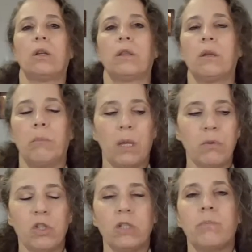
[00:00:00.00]
I thinking
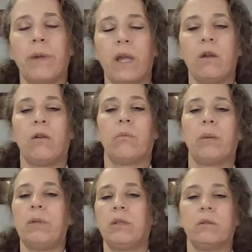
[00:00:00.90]
maybe she's bound.
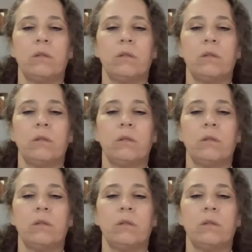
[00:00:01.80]
Maybe